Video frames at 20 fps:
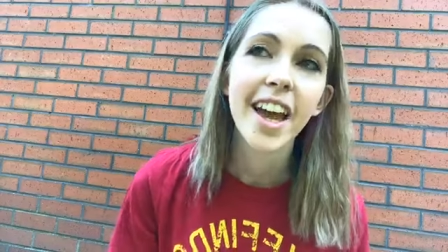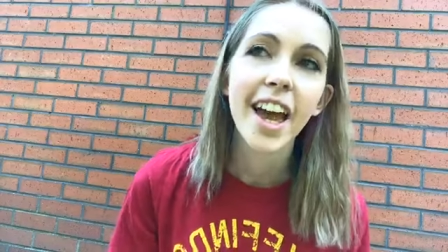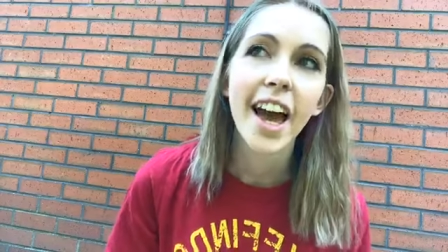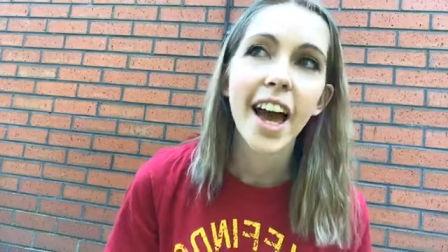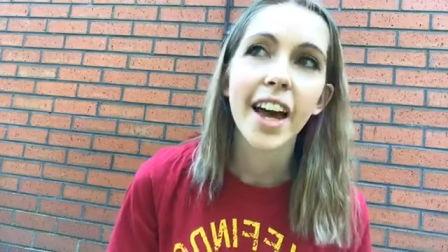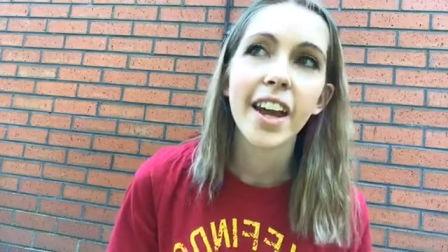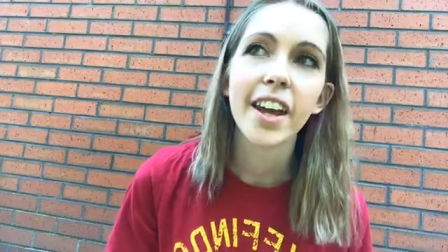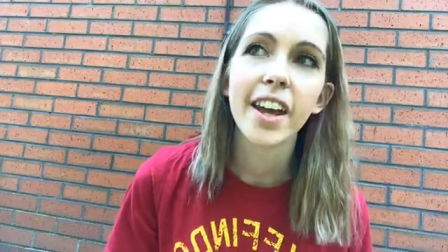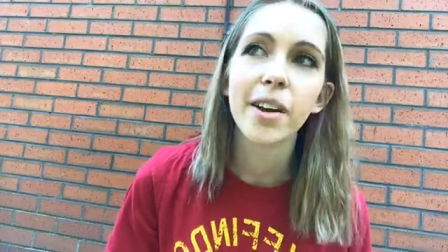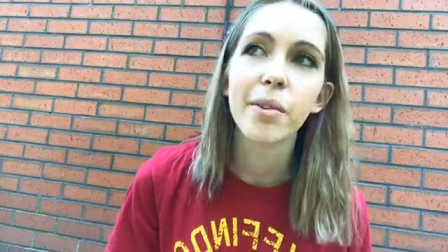
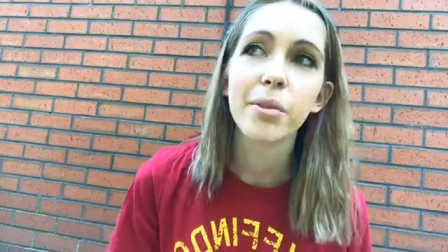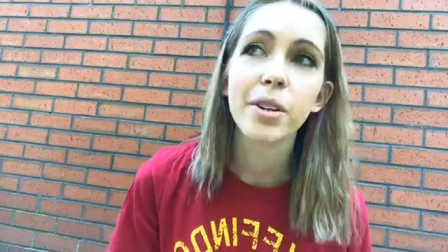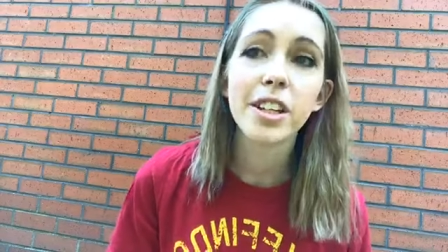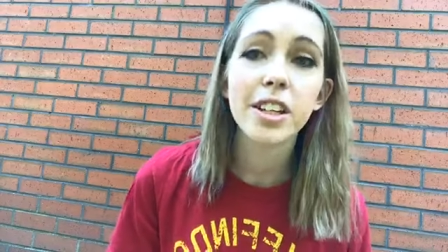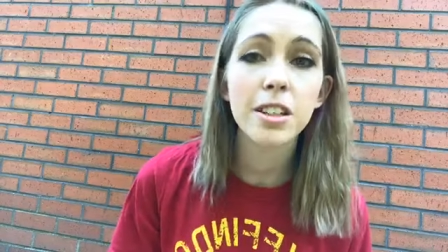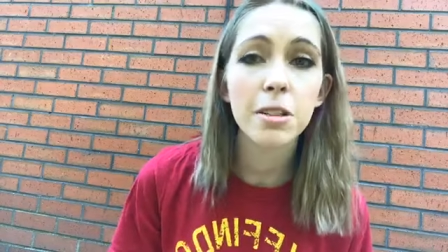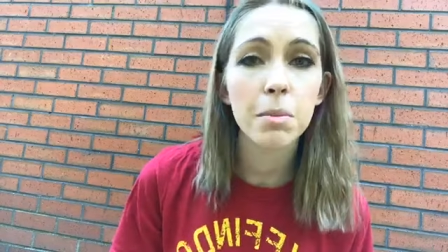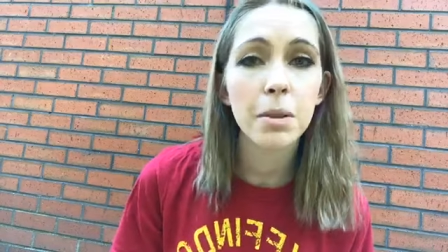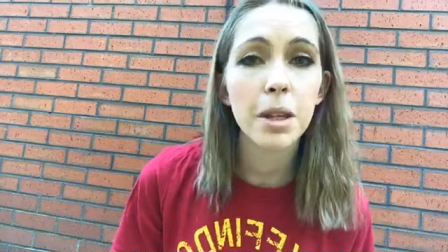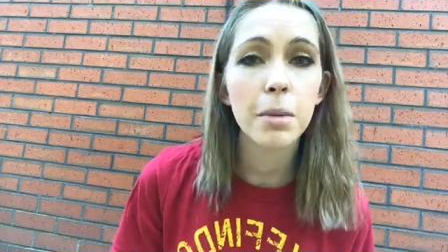And uh, we
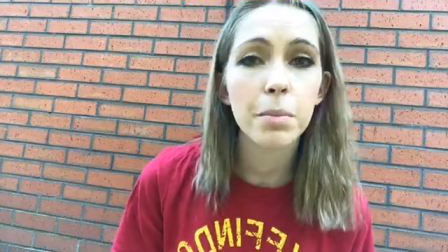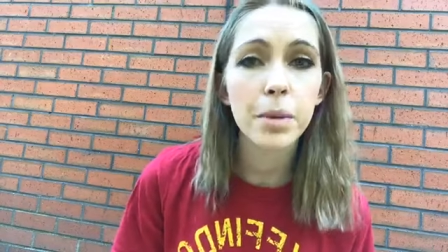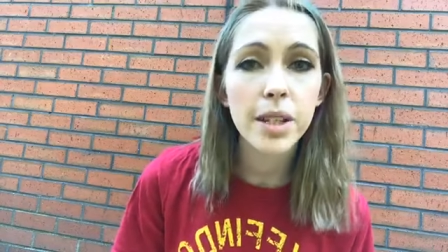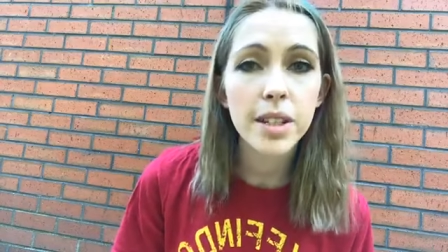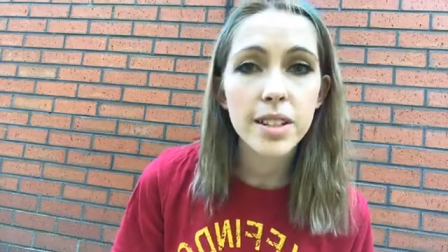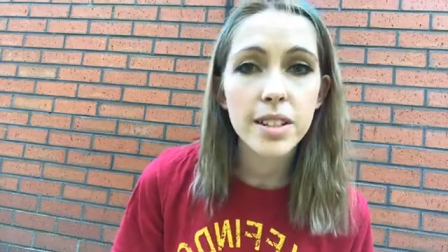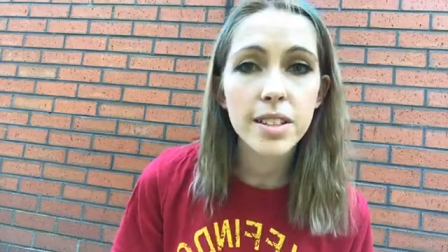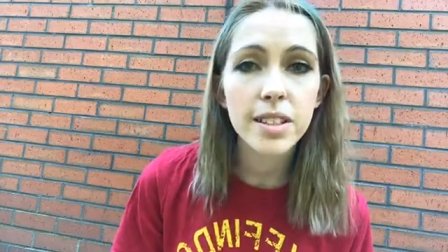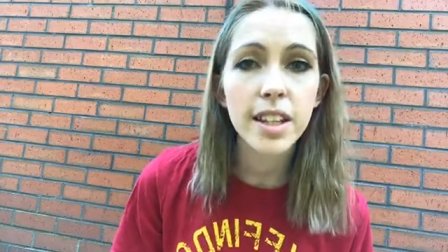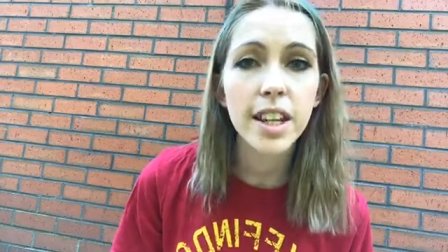need to be
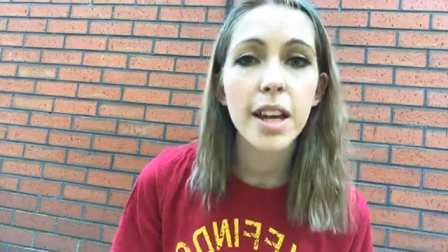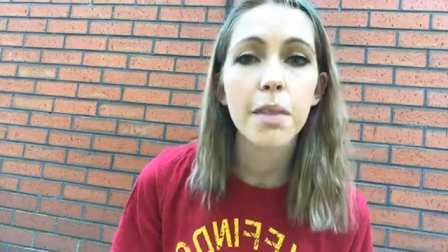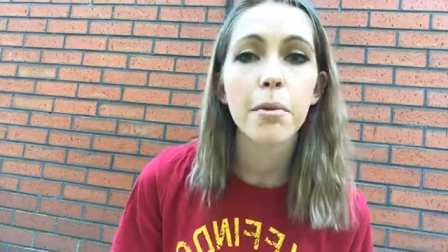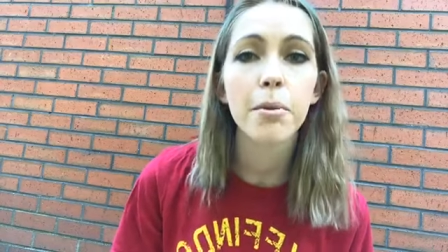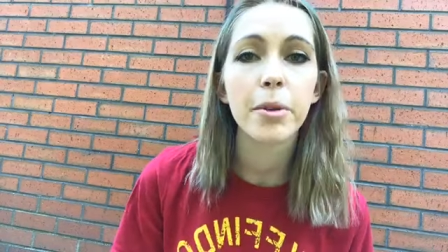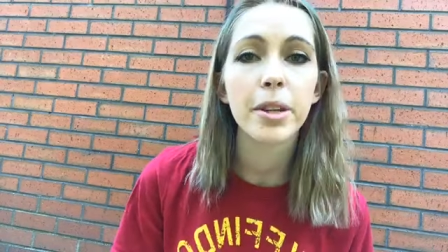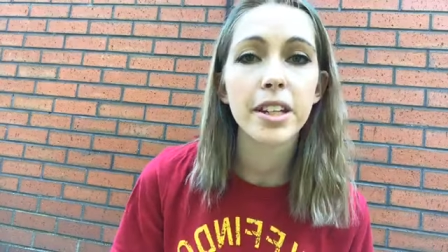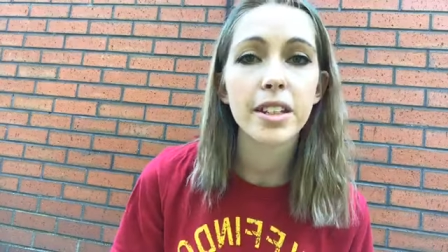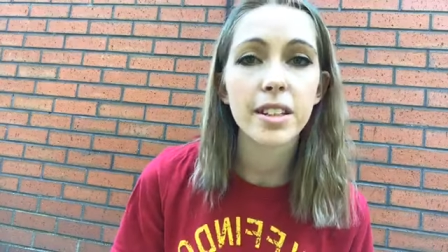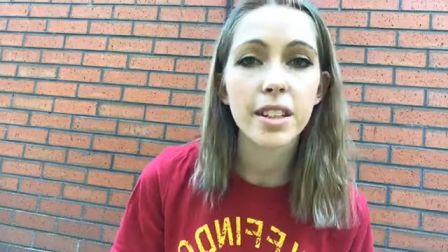obedient to him and
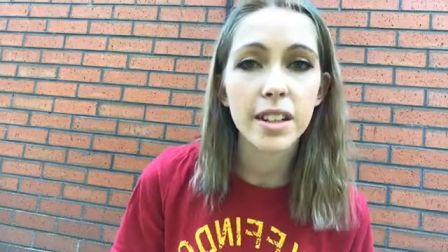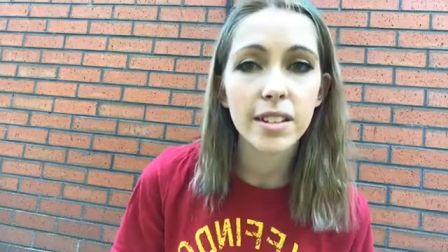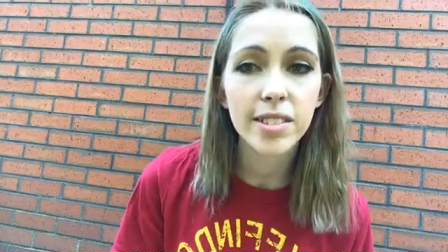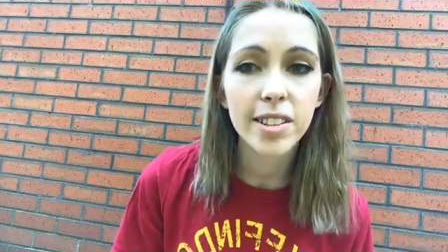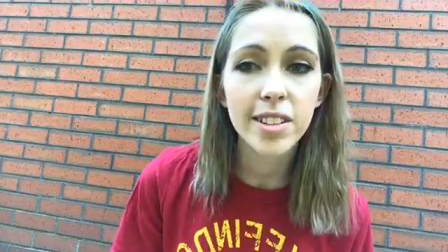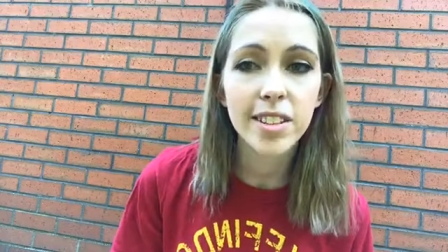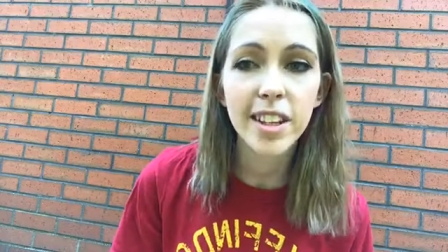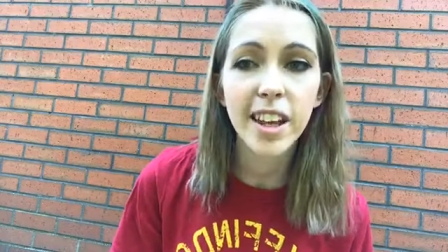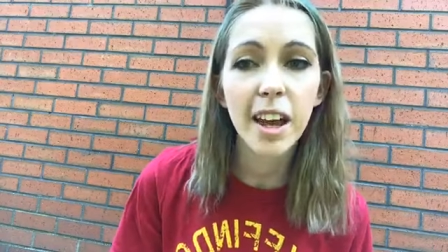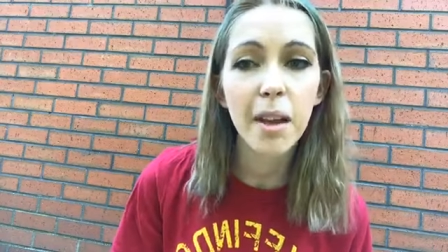we need to listen
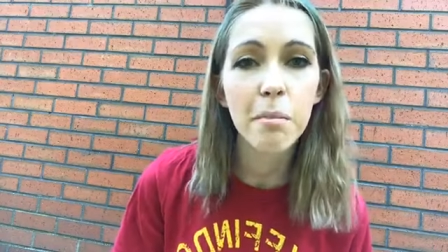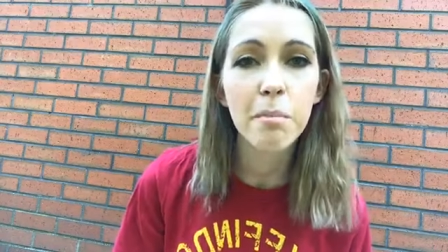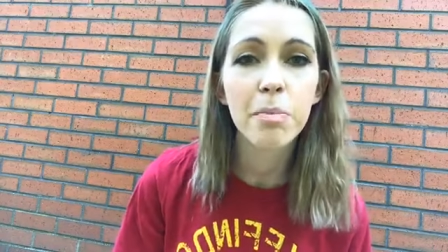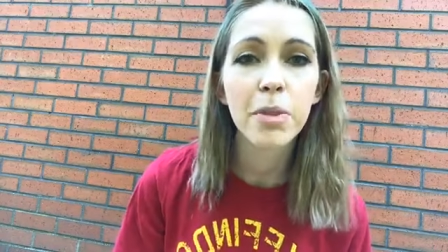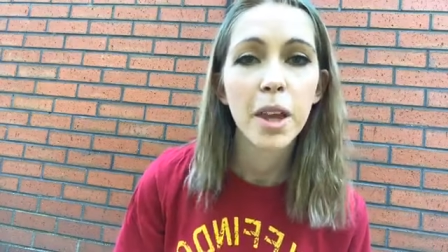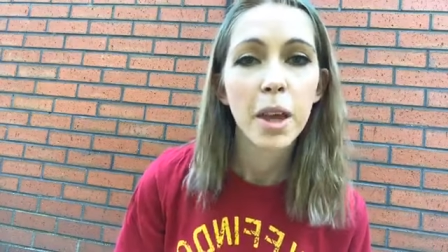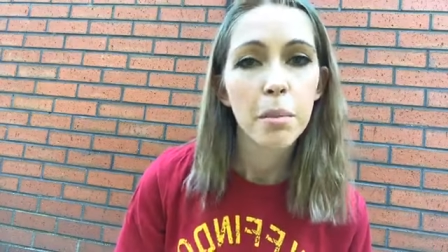to him,